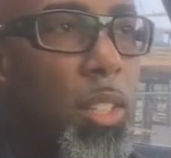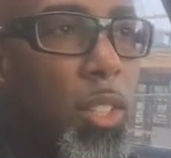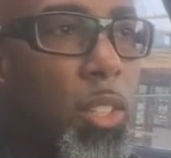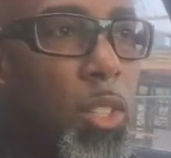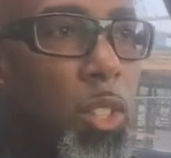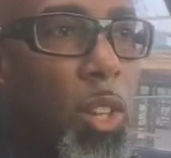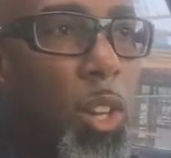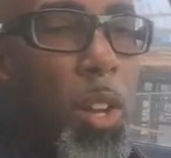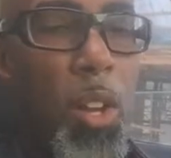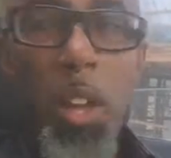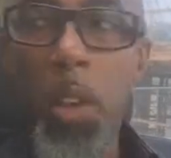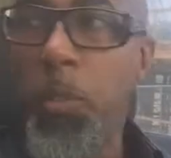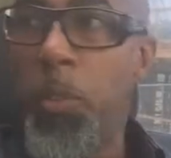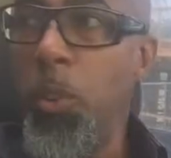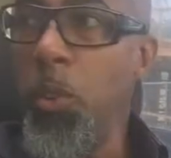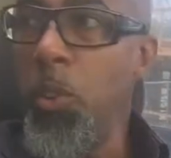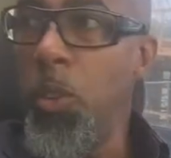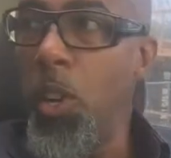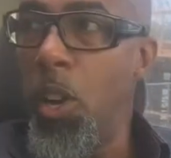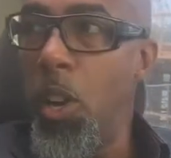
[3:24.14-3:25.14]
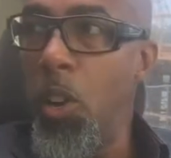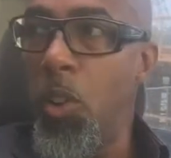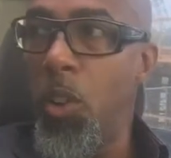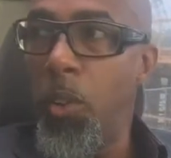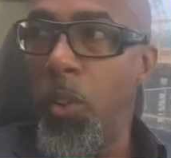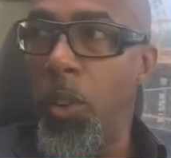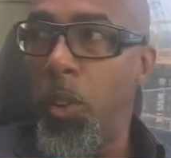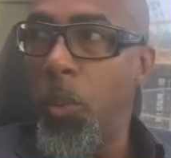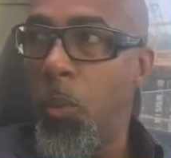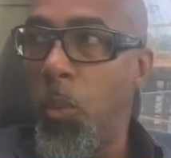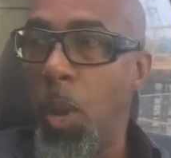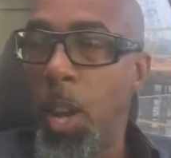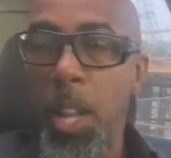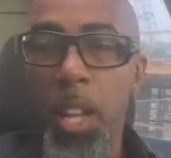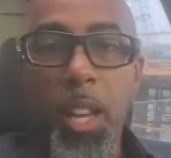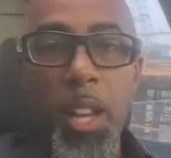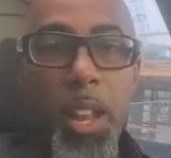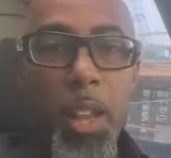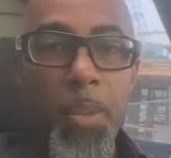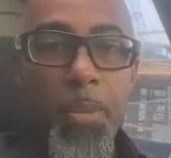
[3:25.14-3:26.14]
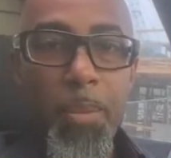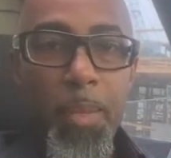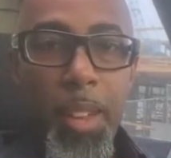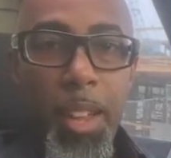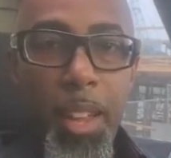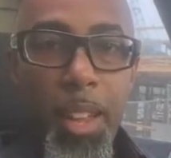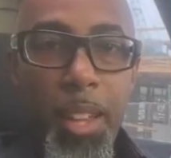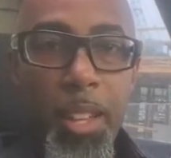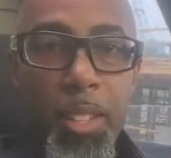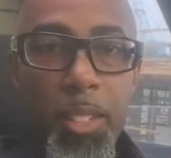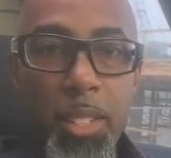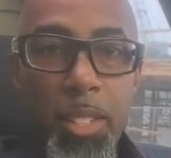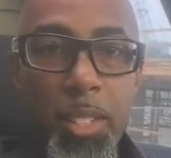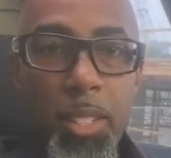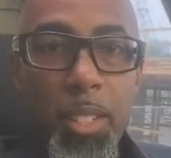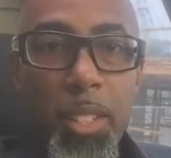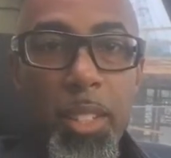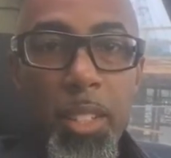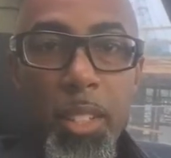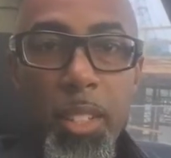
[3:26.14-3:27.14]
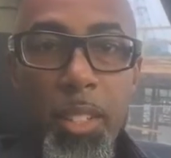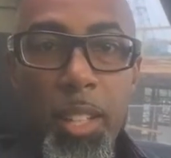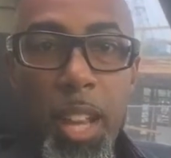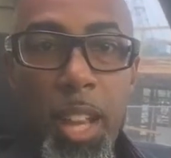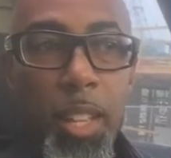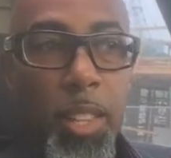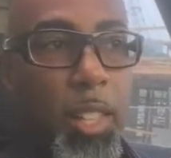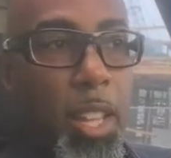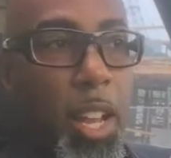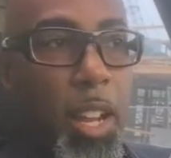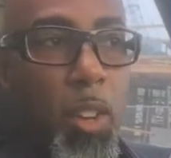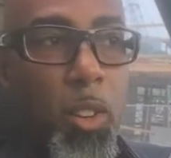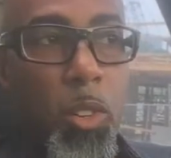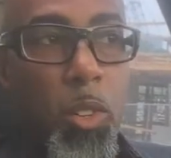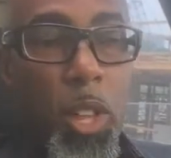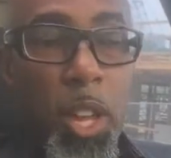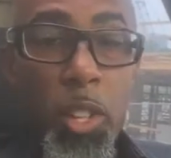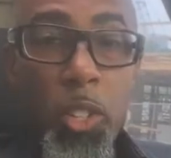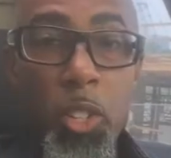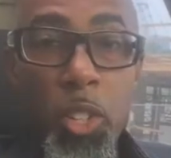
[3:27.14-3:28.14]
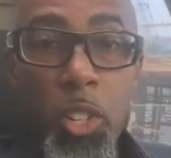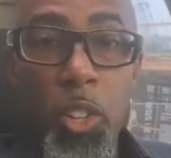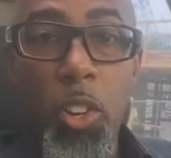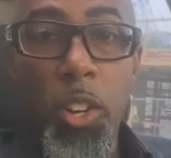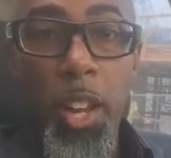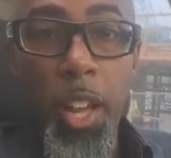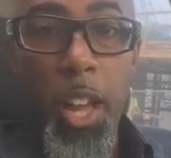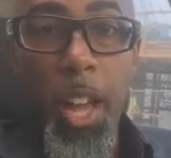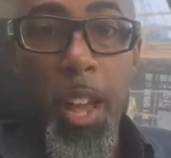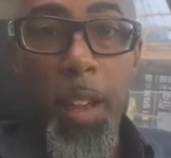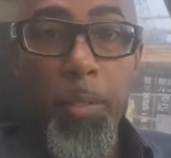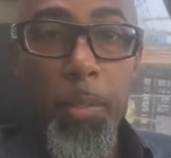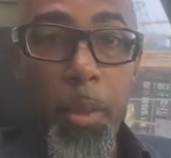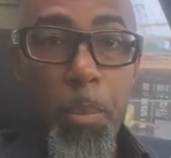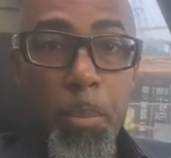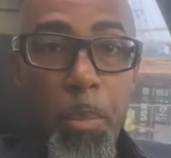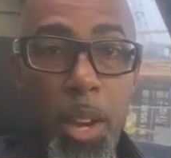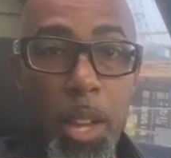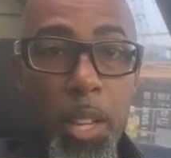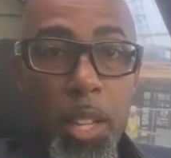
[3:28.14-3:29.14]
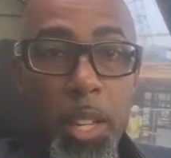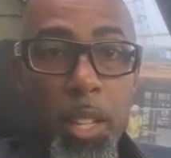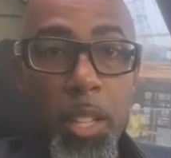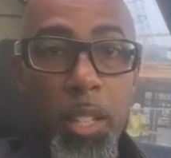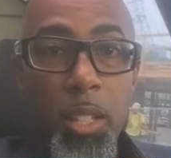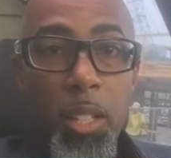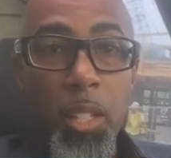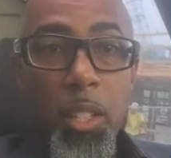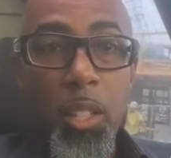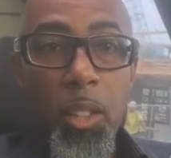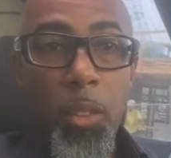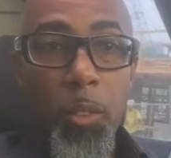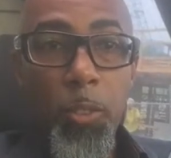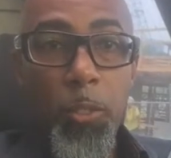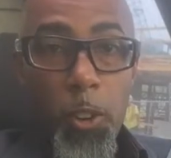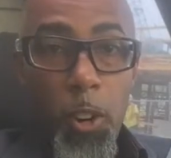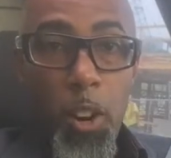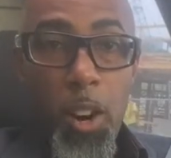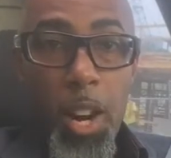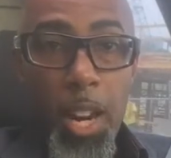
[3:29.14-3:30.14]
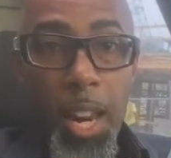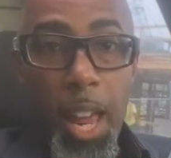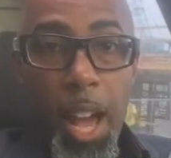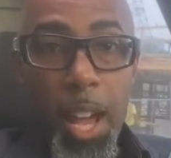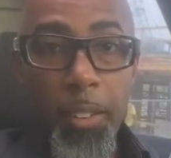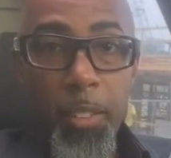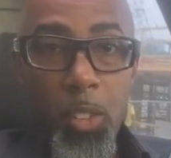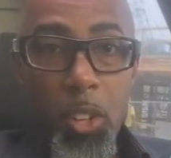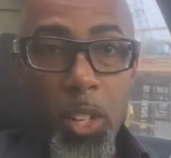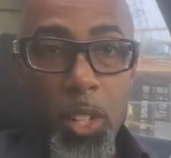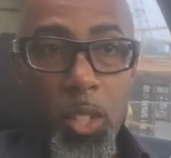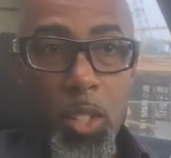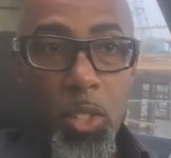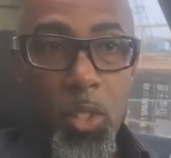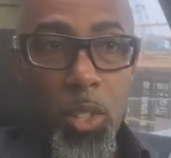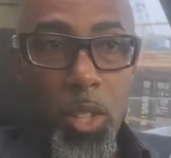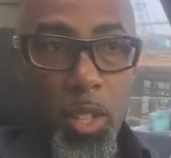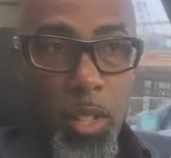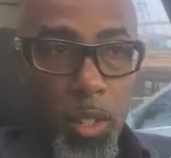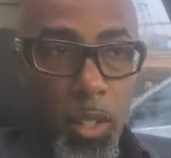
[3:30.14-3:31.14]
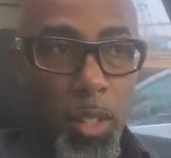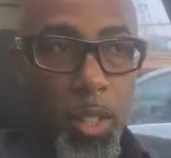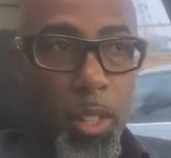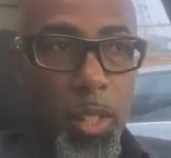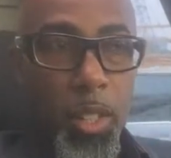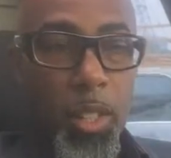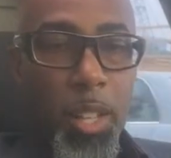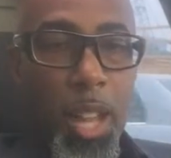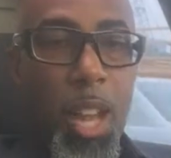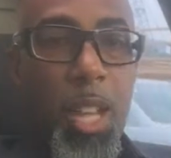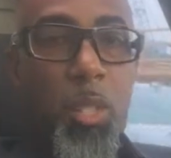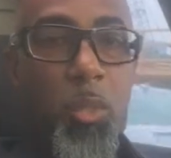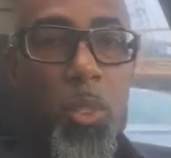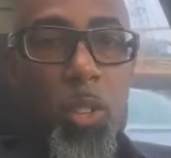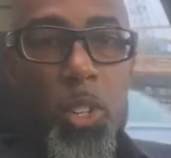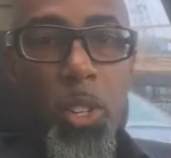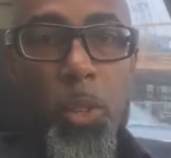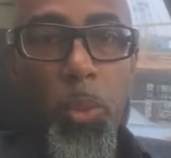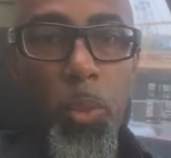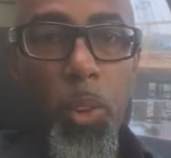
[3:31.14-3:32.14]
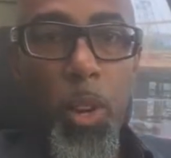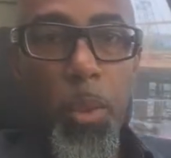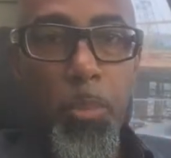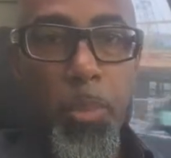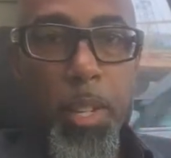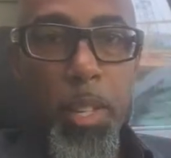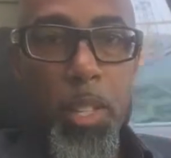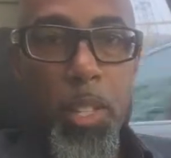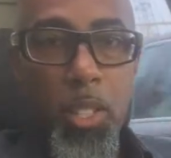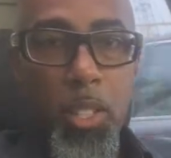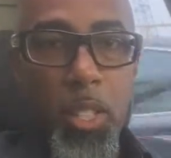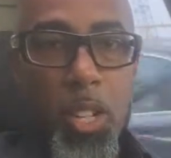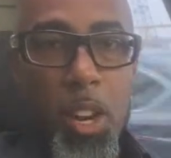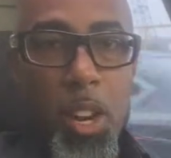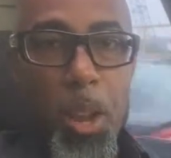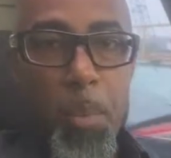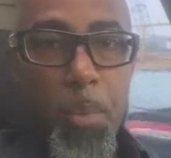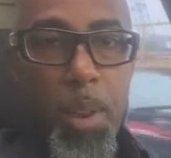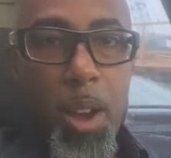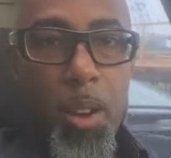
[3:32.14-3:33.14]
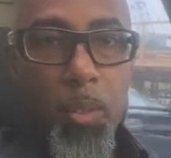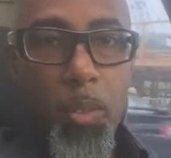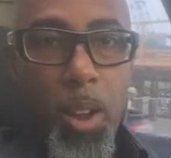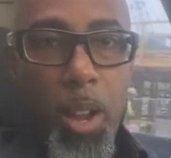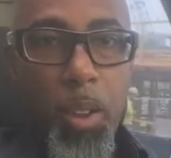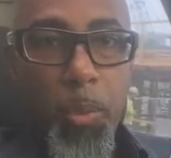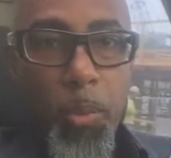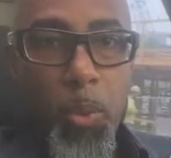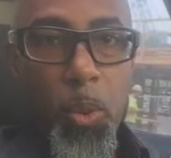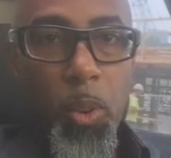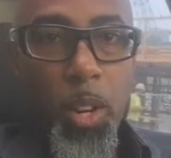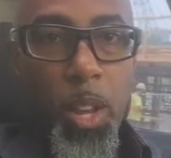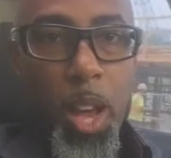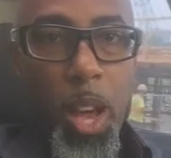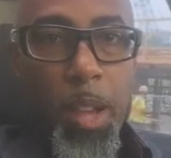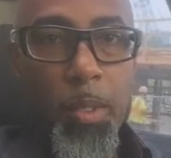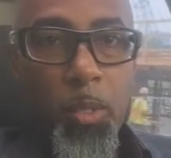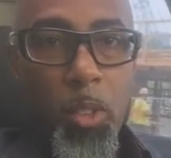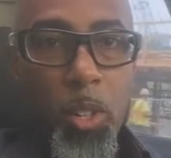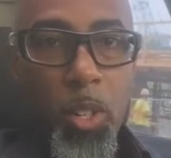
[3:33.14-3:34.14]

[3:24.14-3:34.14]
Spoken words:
So if you know well in advance that you're going to have the money for a live orchestra, that's when you want to be concerned about writing for a live